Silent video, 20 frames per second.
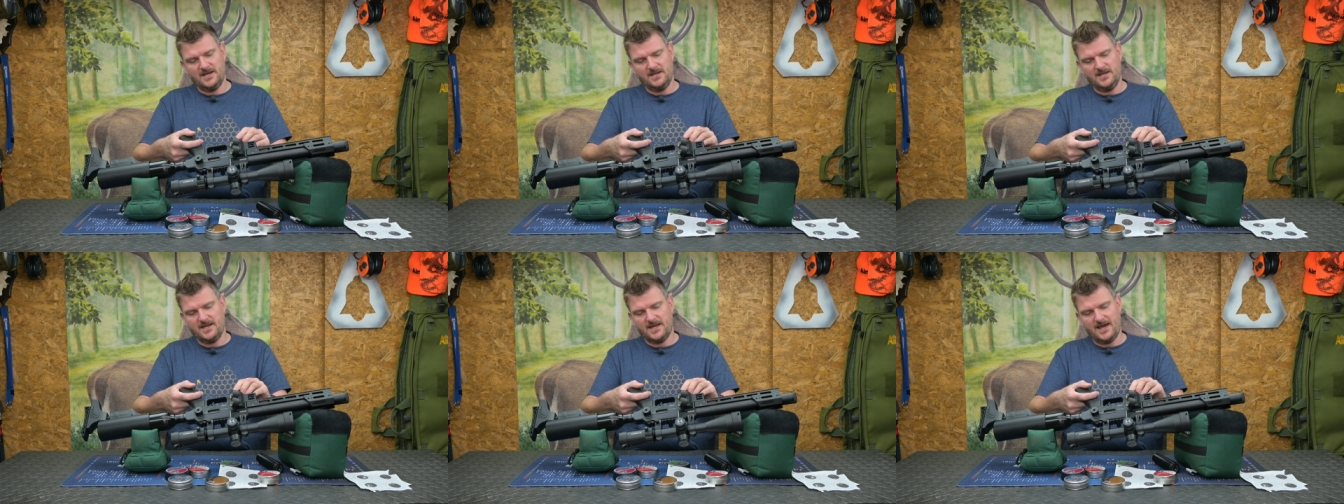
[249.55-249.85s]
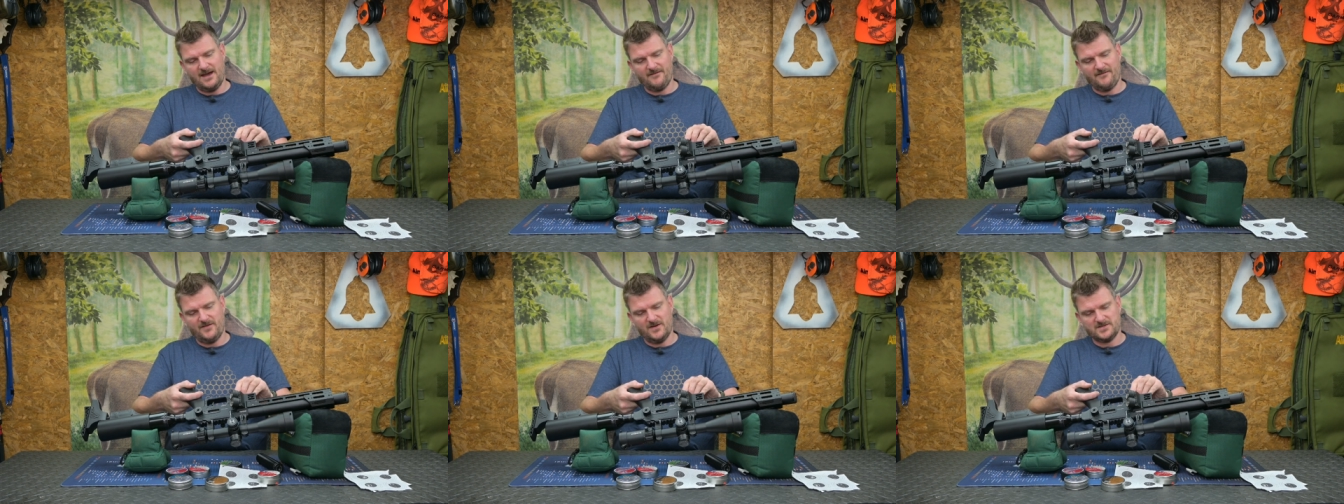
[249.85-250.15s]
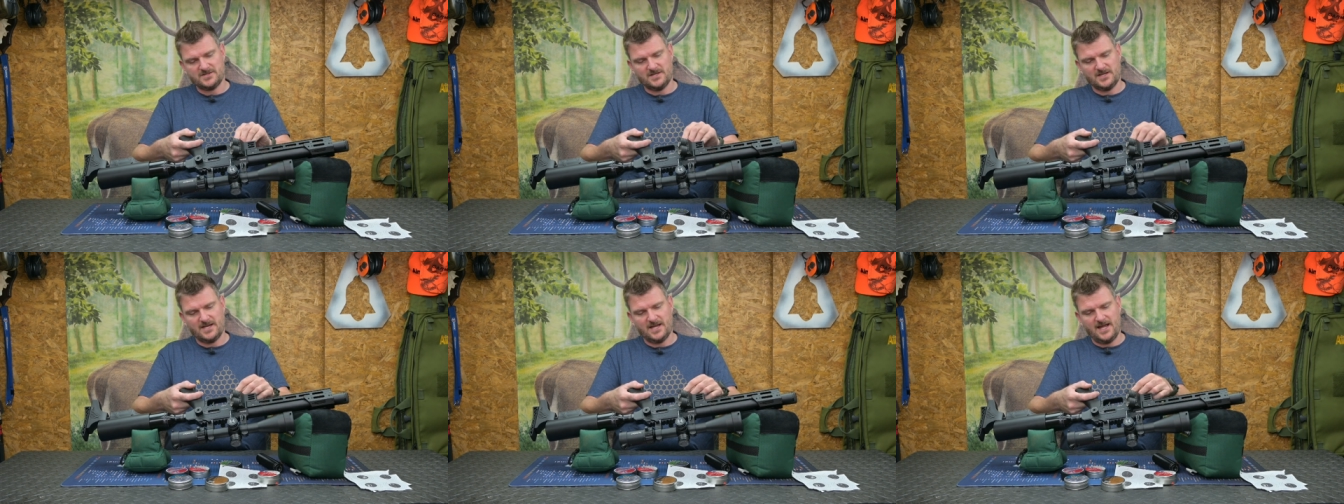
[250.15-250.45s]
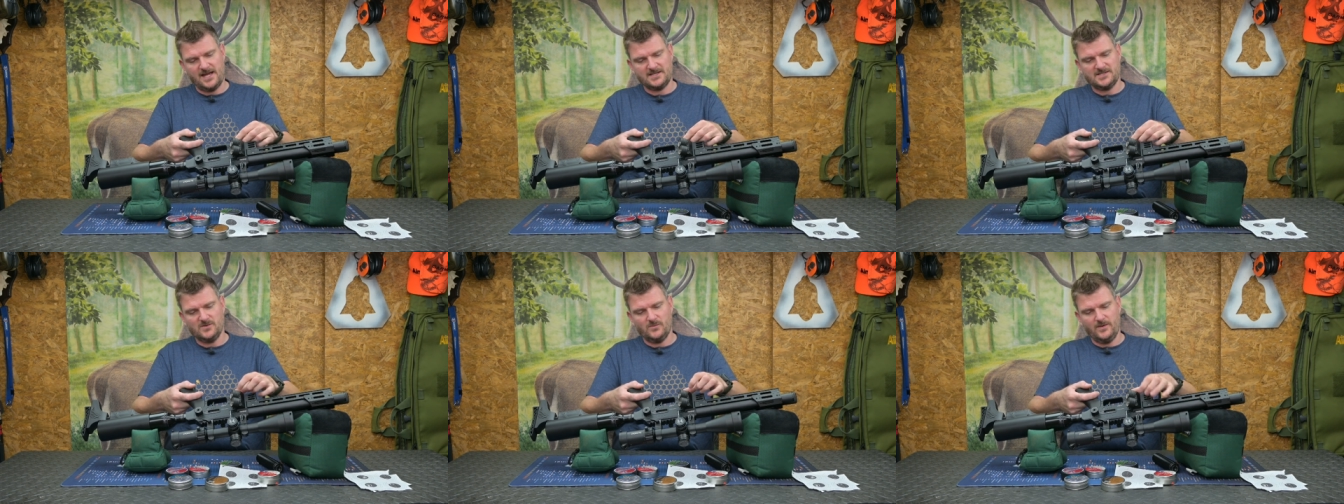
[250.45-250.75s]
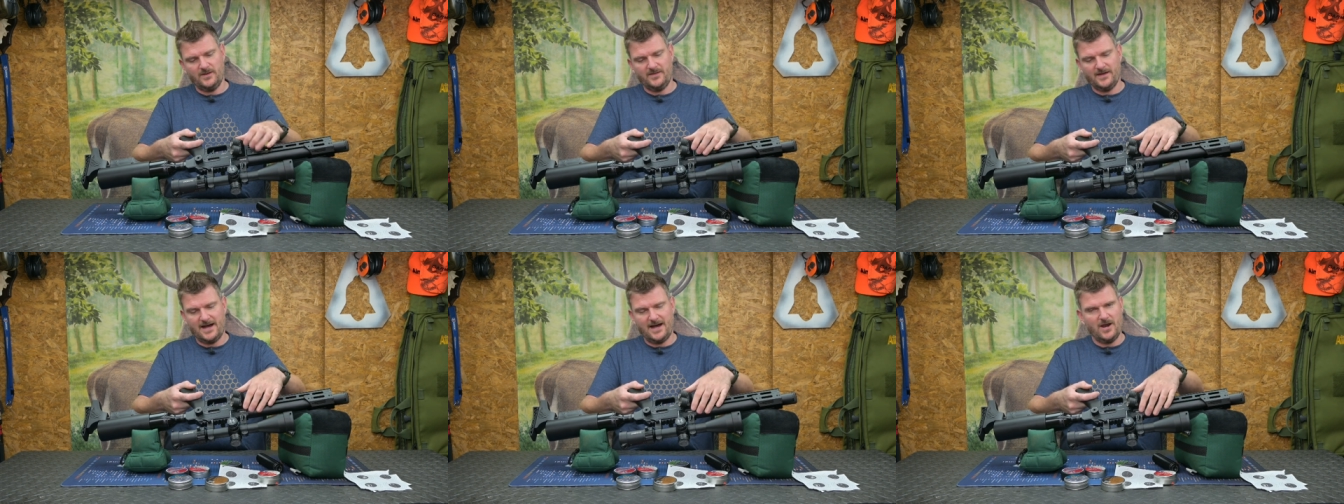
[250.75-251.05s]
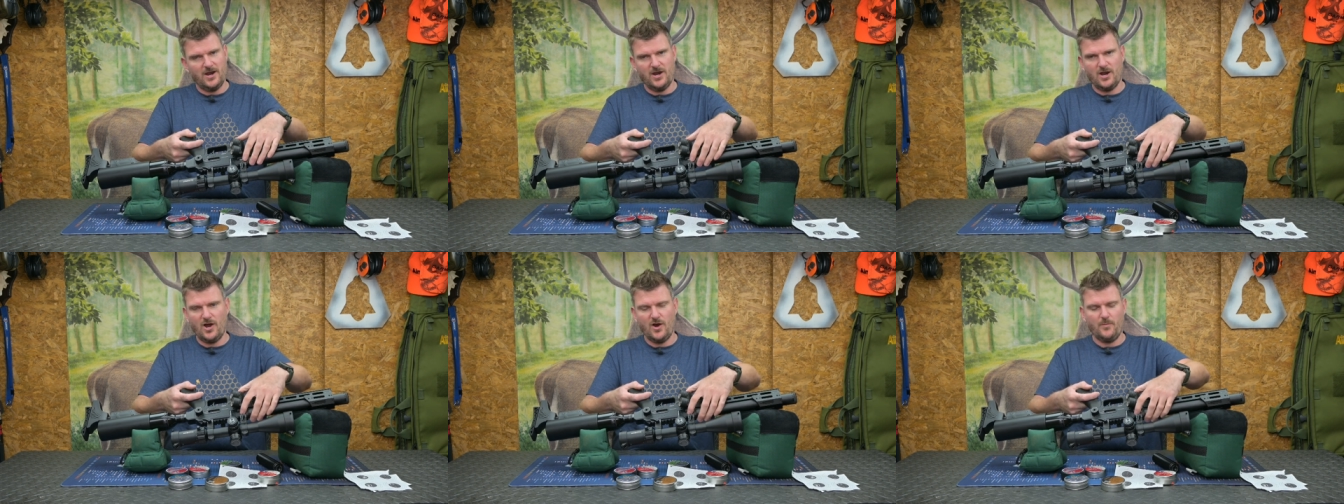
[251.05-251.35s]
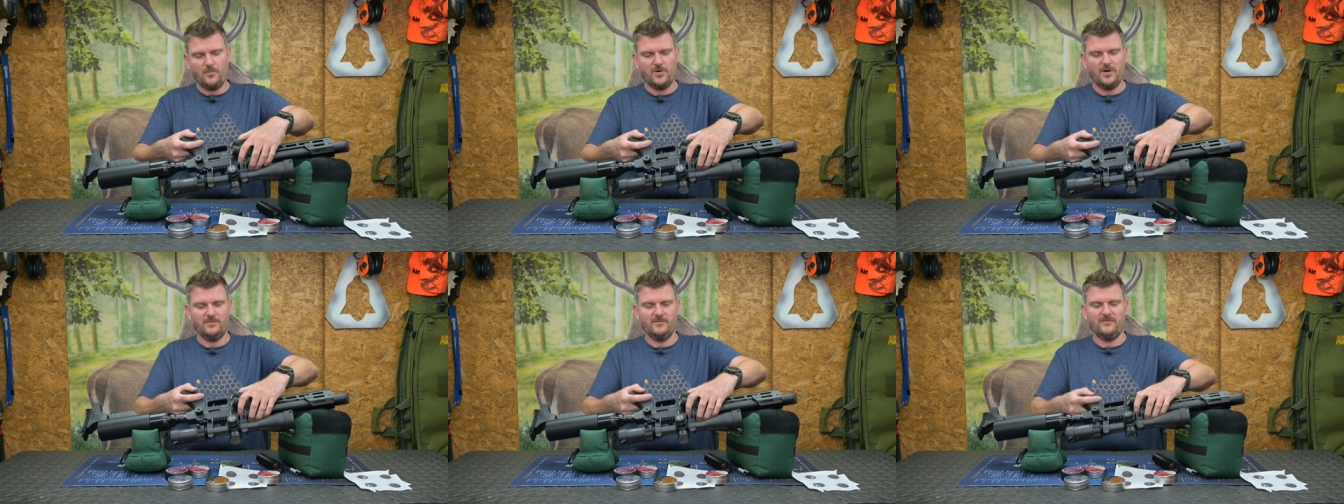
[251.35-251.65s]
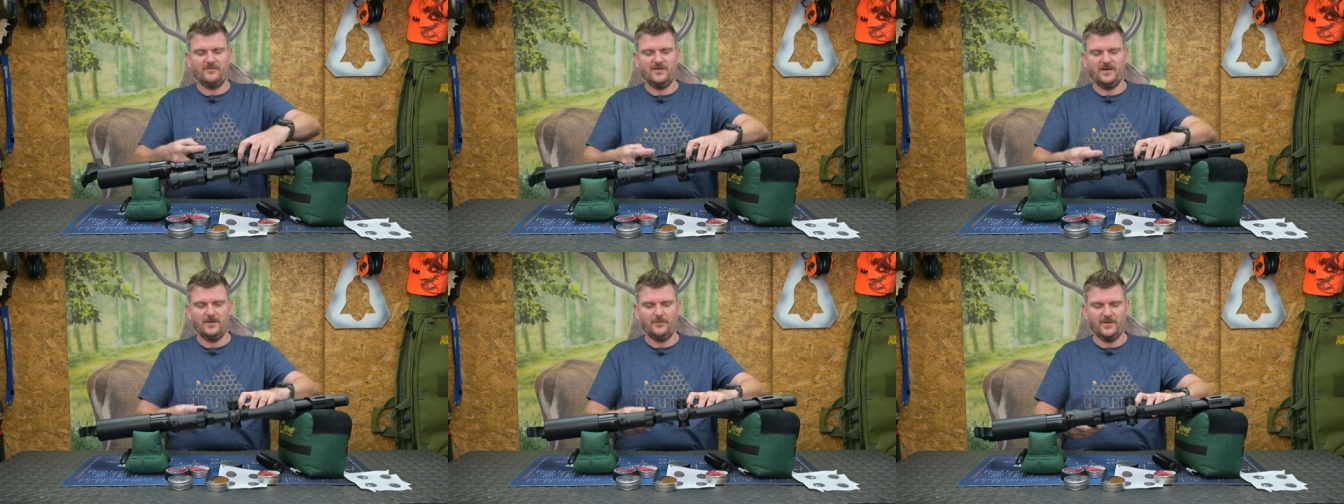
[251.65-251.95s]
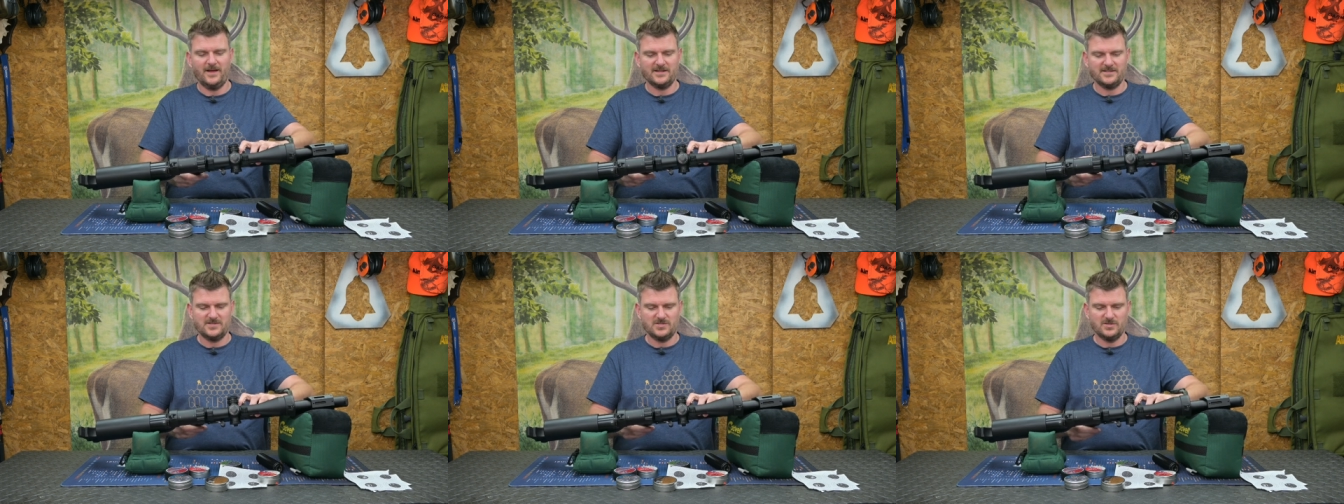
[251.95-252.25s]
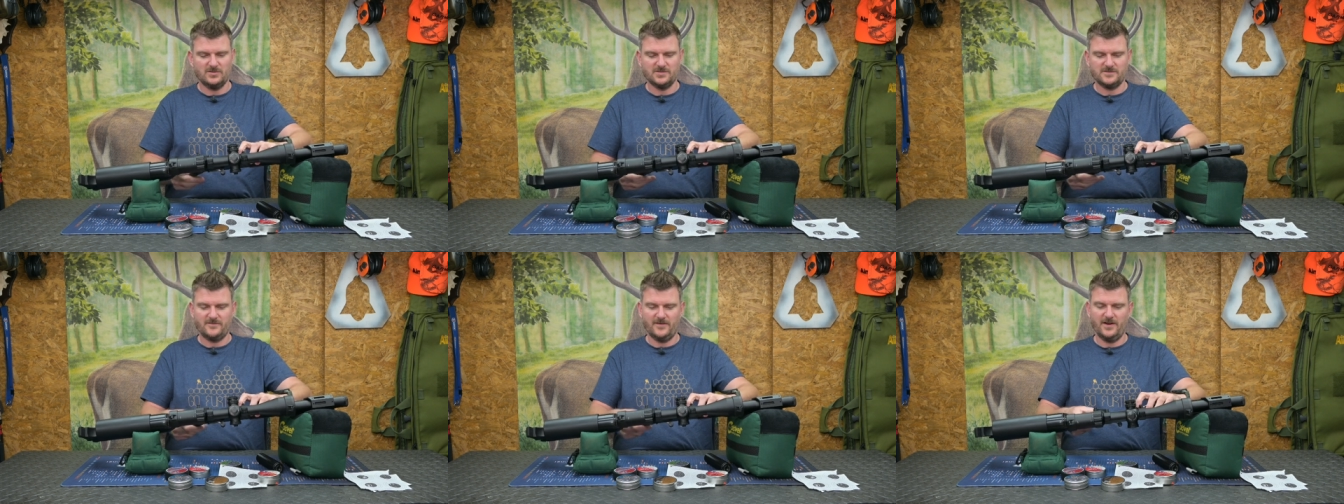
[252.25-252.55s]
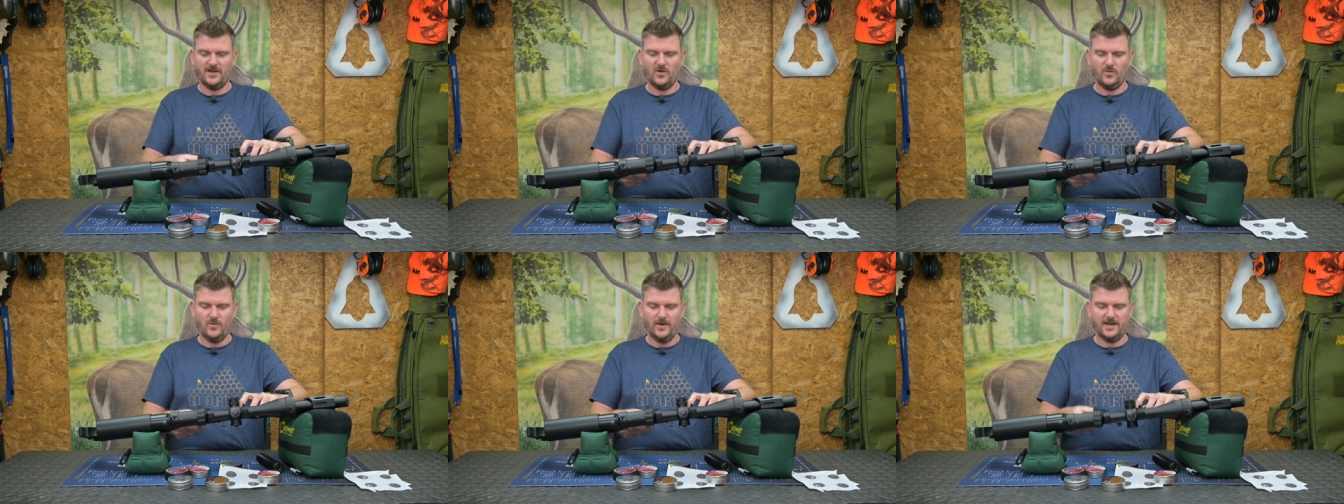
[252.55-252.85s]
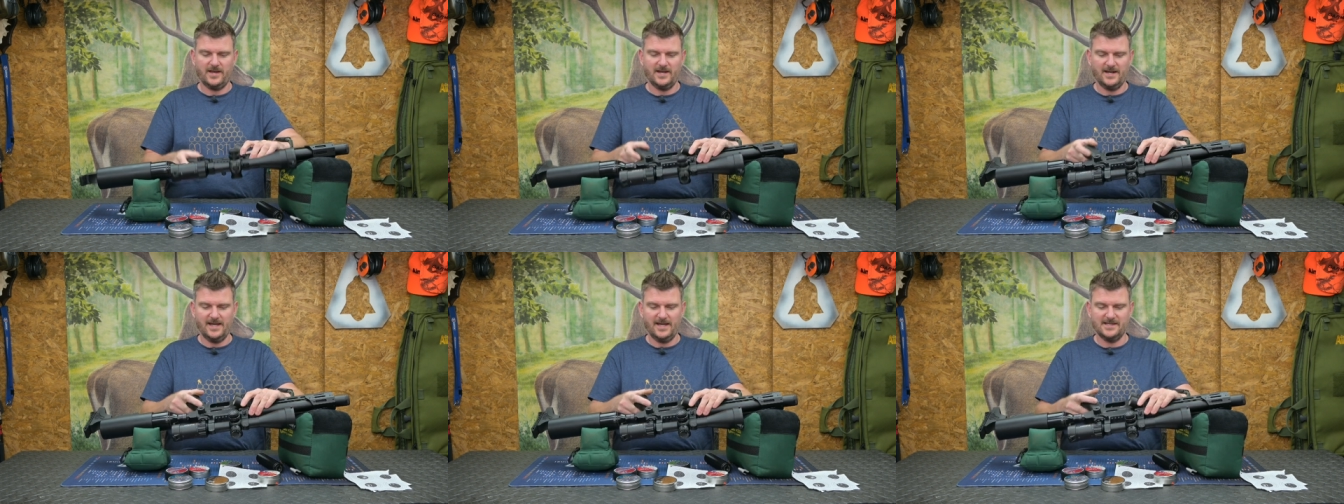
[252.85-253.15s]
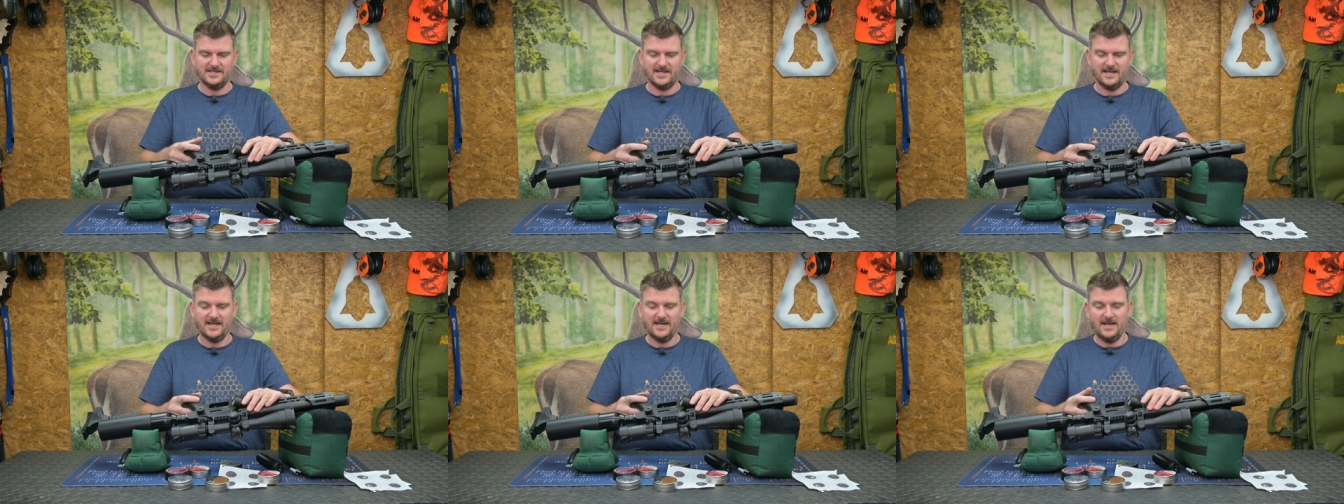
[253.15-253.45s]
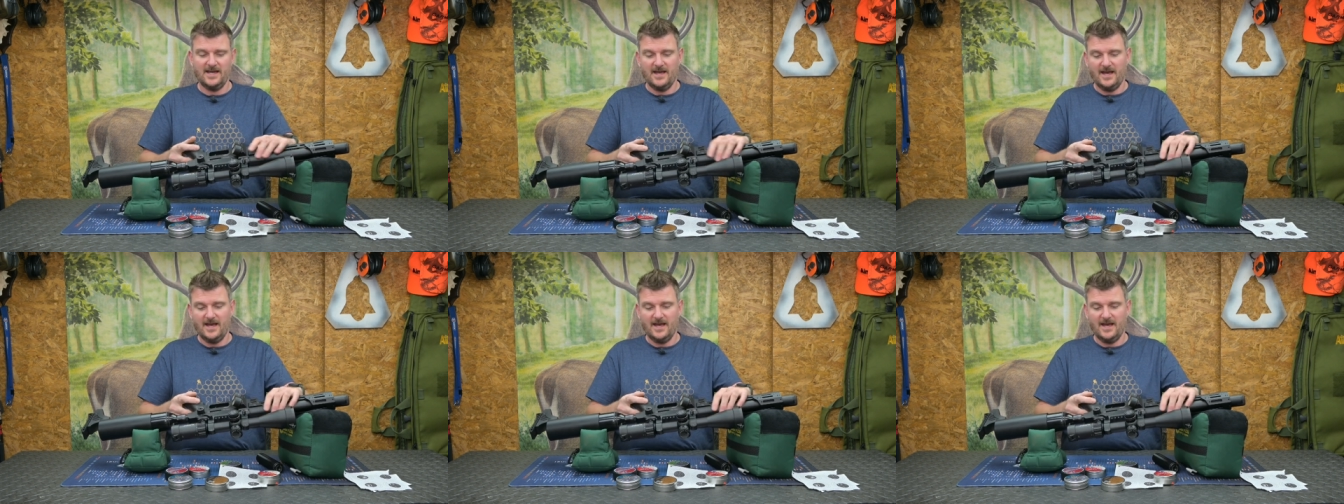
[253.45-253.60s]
You get a Foster connector with that. No problem filling with that at all. It's very quick and easy.